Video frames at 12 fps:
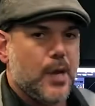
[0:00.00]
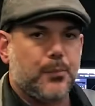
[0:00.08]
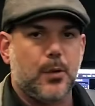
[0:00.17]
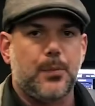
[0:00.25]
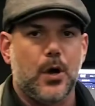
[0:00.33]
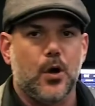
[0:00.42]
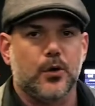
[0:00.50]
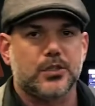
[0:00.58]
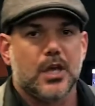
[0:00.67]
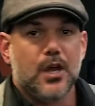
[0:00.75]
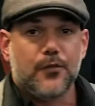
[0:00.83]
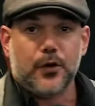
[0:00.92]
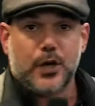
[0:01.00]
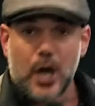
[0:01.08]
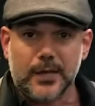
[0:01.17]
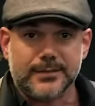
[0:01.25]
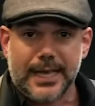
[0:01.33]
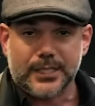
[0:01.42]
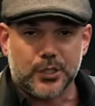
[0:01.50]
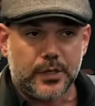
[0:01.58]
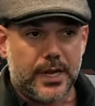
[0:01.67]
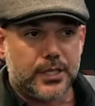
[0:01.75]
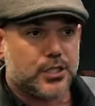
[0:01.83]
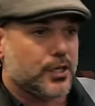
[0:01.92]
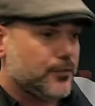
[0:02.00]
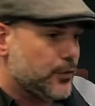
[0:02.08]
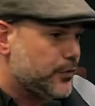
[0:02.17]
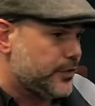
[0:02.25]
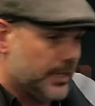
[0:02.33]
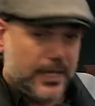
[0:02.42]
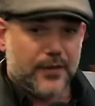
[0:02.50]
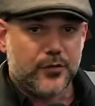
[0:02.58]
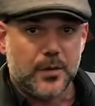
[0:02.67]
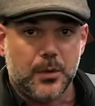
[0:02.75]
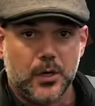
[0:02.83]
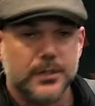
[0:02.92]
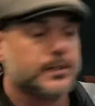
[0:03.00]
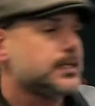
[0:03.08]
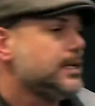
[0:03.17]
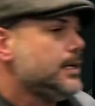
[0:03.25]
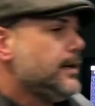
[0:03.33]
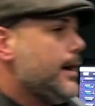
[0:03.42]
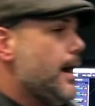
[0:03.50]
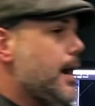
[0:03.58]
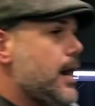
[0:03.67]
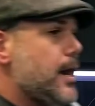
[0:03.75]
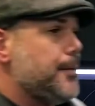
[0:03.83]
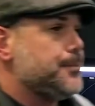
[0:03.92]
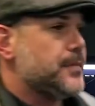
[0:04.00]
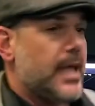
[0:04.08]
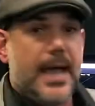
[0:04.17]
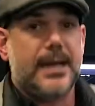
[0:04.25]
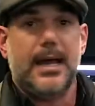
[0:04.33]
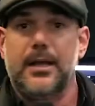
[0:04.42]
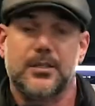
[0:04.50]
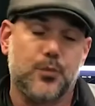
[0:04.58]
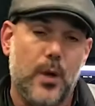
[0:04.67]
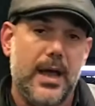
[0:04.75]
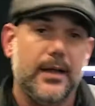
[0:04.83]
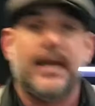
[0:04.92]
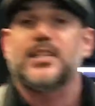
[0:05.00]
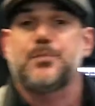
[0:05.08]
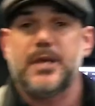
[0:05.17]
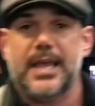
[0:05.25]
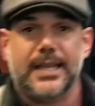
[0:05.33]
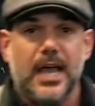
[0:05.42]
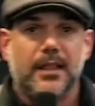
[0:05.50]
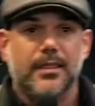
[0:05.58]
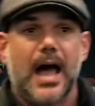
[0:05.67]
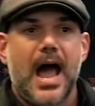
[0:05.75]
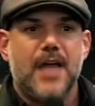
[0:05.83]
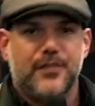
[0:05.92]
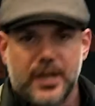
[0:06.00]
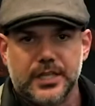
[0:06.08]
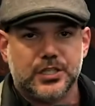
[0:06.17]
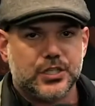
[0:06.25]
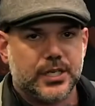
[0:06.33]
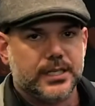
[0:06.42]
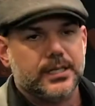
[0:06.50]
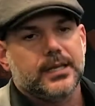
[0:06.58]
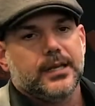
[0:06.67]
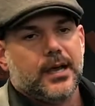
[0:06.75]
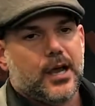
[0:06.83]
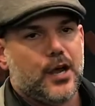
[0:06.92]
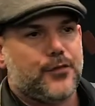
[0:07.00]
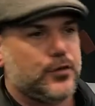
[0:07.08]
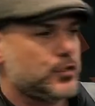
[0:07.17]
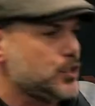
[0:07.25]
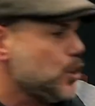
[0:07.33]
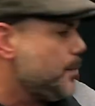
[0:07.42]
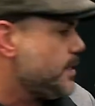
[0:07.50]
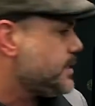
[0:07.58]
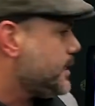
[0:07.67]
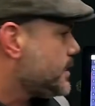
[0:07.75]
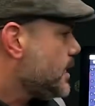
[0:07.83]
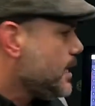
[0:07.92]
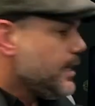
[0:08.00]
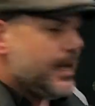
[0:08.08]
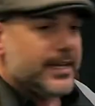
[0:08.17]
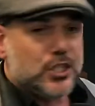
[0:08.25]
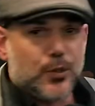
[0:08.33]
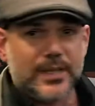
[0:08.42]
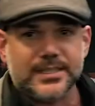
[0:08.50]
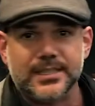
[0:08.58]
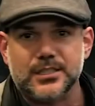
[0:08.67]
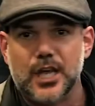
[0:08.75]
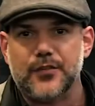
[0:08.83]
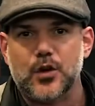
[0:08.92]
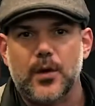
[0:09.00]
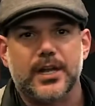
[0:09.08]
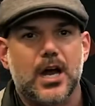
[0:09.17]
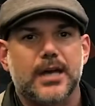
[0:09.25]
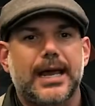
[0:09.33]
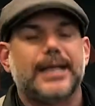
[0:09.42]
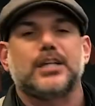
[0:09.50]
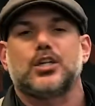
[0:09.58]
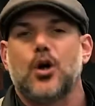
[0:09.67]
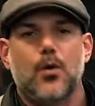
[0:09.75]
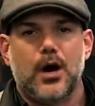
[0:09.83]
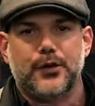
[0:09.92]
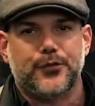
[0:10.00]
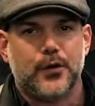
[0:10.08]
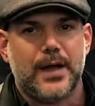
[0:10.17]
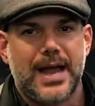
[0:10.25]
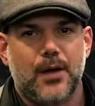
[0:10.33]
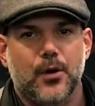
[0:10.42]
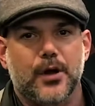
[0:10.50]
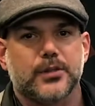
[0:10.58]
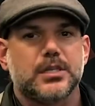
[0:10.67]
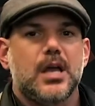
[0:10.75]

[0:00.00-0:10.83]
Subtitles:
proposed for content creation, for deliverables, and as well as being a live engine for show business. Interesting stuff going on. I could go on for hours.